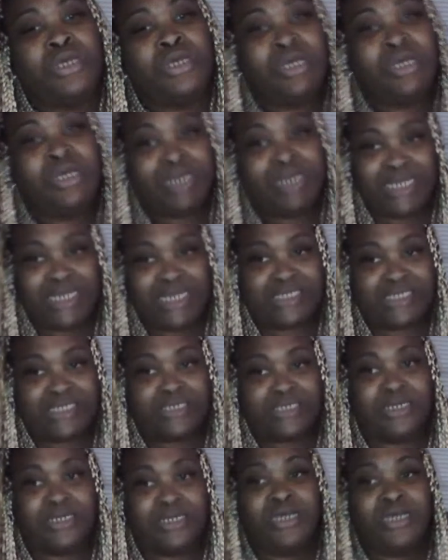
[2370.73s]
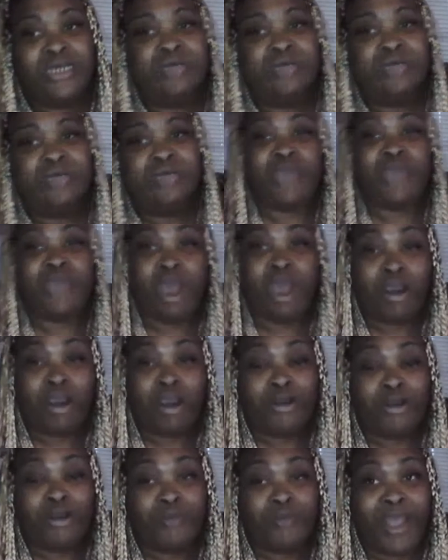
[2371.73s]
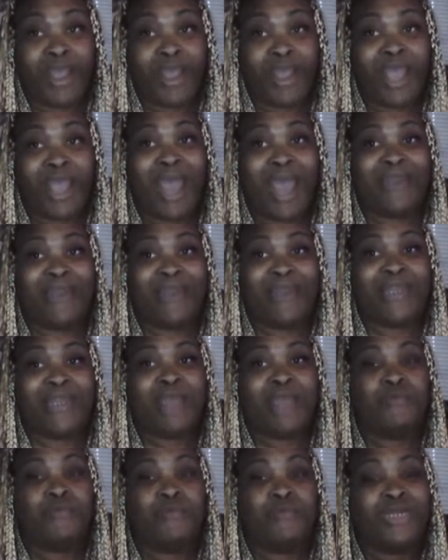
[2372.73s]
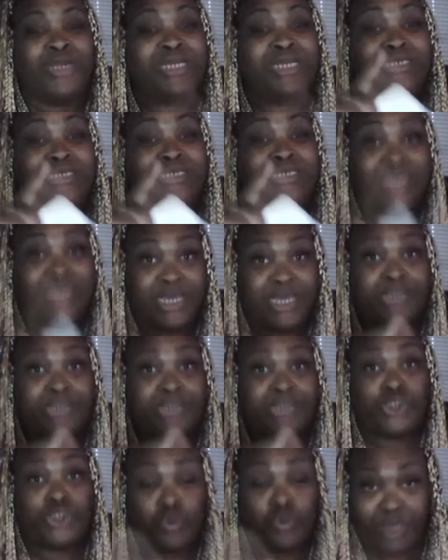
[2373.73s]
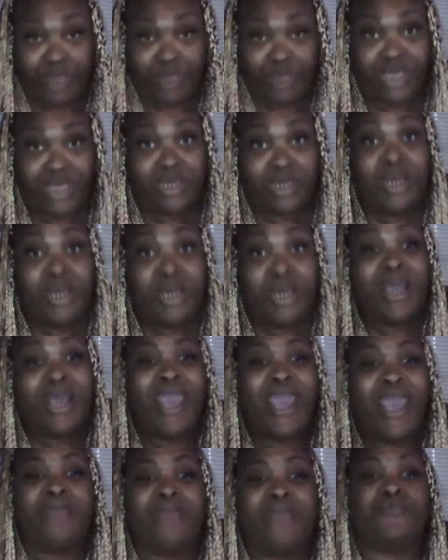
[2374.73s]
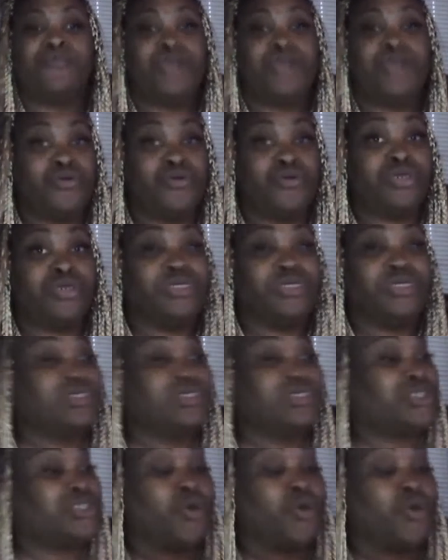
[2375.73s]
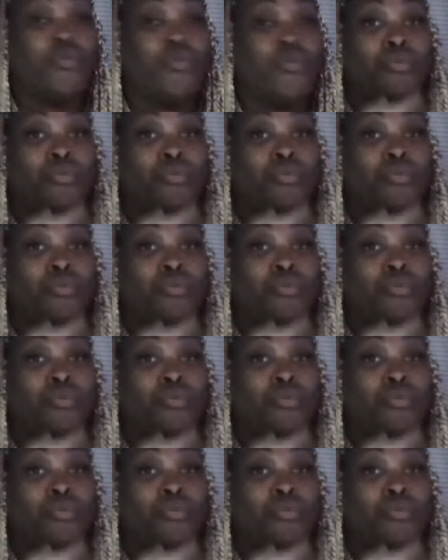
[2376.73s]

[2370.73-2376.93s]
Listen, y'all heard her, right? I didn't like what he did to me at the reunion. So